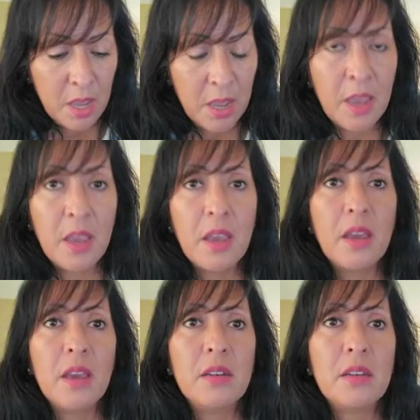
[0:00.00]

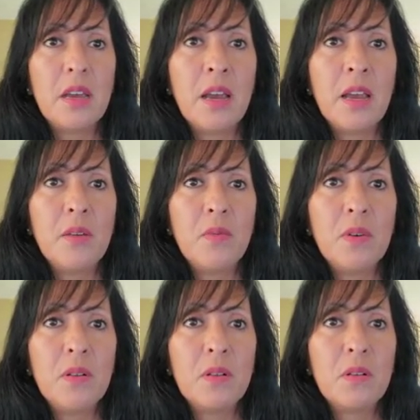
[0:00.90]
And I
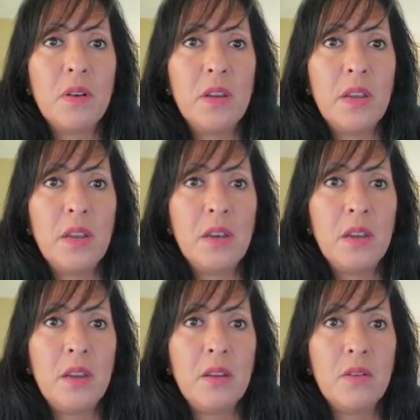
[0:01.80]
will create
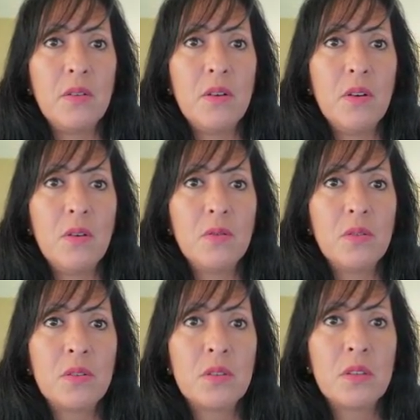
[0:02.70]
here
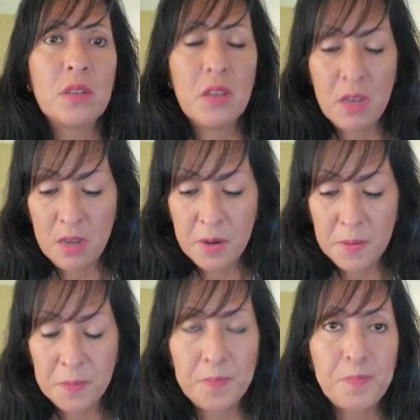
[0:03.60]
notes.
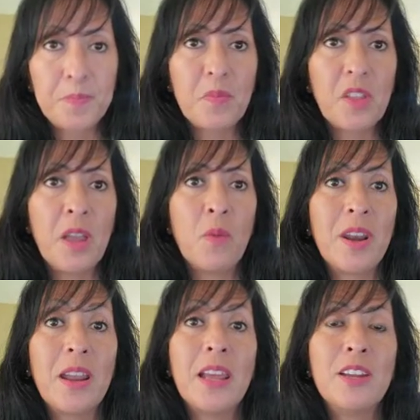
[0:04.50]
And what
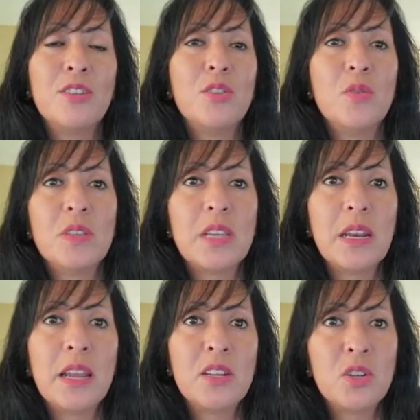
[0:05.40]
I like to do is I
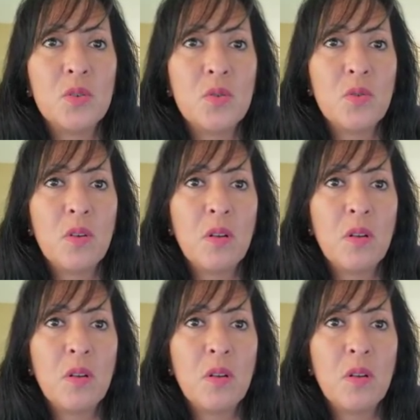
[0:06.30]
like to